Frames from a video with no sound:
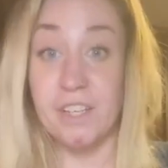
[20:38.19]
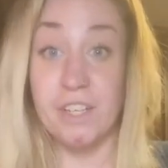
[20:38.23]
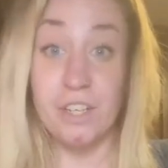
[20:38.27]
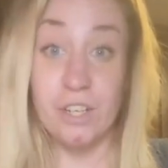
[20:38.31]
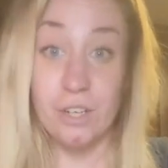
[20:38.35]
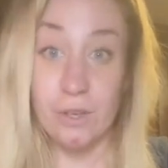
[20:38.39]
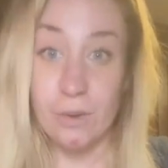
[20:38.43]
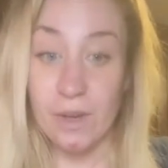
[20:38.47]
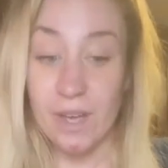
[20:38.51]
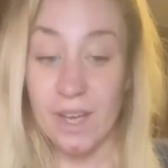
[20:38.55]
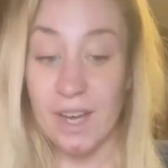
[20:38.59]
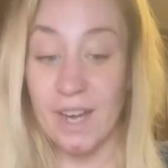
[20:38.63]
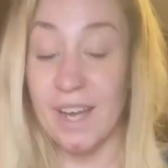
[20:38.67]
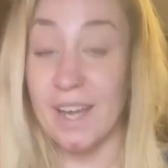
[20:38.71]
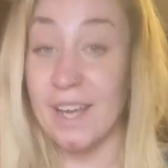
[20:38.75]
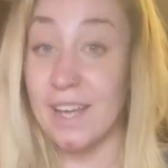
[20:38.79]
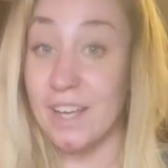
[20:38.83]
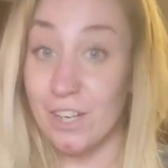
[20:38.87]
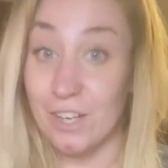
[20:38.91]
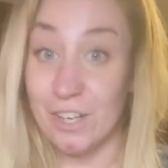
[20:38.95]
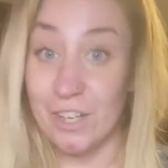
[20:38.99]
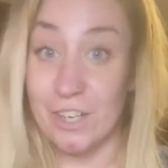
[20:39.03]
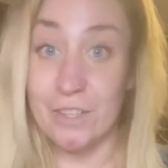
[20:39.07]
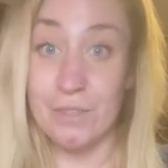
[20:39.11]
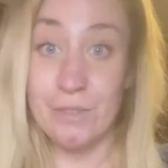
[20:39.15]
you know what? I
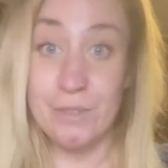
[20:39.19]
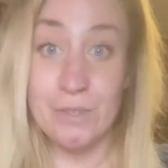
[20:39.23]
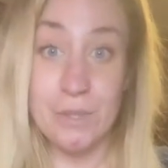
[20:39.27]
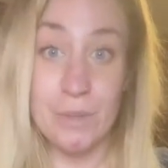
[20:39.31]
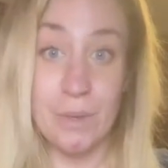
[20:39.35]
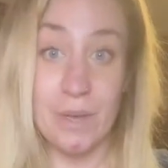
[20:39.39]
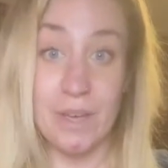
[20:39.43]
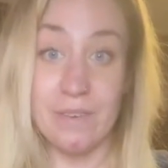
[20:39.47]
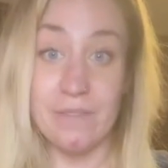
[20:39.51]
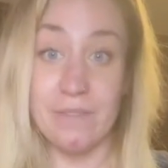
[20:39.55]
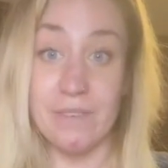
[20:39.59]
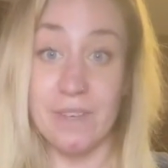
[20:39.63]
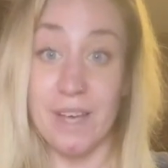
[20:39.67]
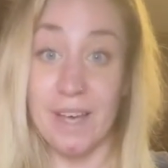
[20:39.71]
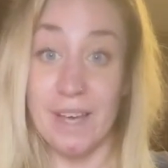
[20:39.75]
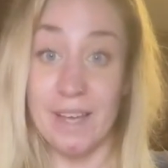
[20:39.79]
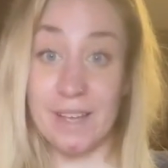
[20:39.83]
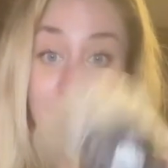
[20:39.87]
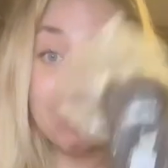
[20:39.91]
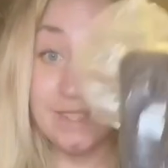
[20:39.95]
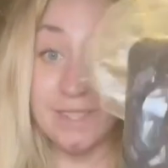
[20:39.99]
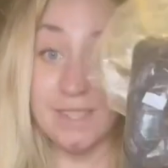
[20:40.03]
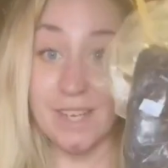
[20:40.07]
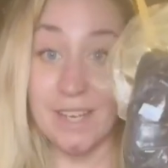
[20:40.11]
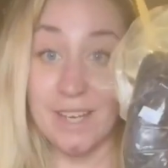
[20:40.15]
hear you. So I've
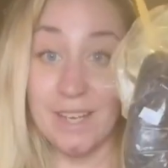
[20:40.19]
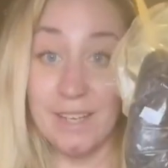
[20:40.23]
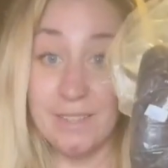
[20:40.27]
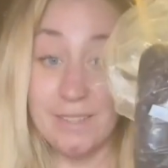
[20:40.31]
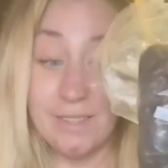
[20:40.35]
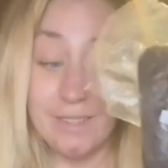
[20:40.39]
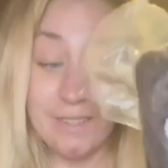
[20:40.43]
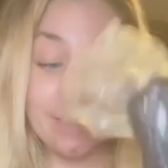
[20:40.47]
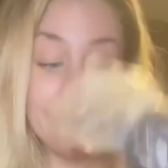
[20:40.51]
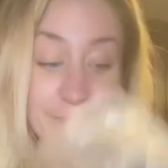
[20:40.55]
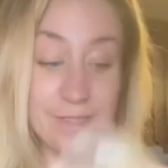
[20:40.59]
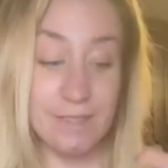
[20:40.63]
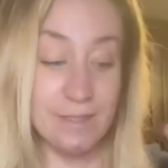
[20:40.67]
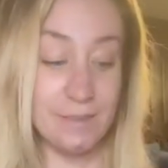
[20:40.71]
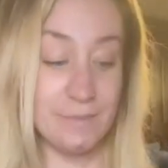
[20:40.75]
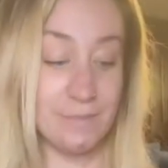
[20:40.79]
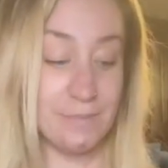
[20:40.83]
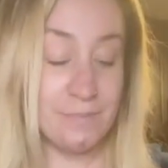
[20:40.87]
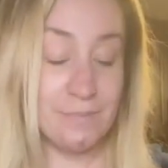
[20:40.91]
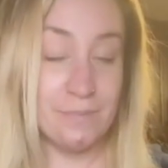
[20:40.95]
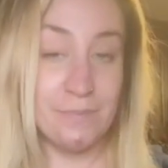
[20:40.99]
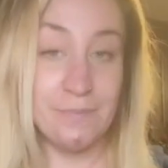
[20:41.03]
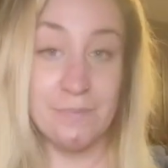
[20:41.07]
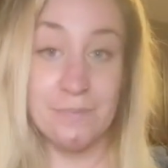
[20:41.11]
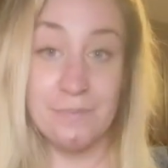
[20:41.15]
got dates,
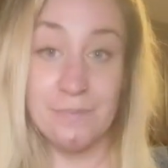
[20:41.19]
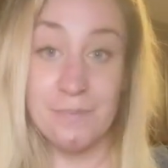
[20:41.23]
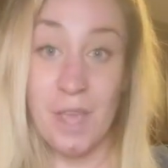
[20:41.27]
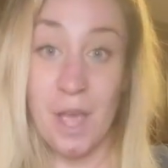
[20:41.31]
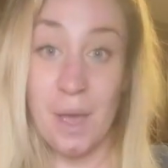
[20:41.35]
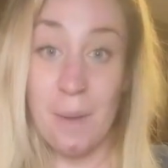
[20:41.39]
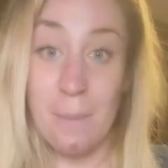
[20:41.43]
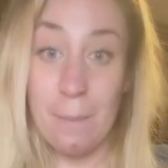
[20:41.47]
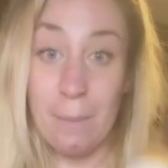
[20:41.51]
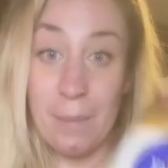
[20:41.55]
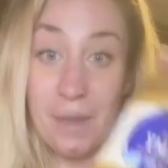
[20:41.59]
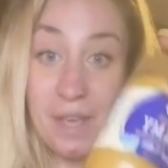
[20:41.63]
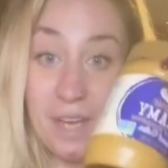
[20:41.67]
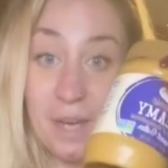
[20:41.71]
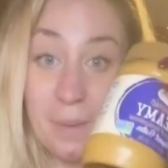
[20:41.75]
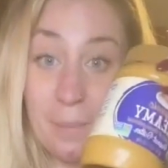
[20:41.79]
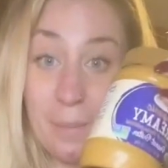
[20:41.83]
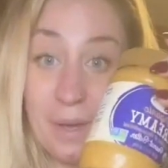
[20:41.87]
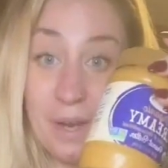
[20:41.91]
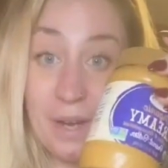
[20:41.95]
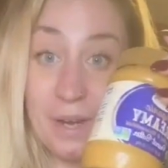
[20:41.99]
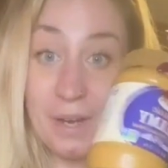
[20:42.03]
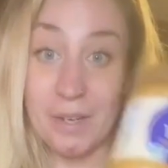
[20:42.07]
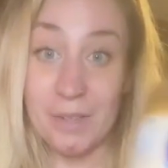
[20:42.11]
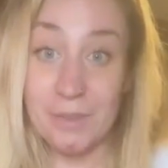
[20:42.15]
peanut butter.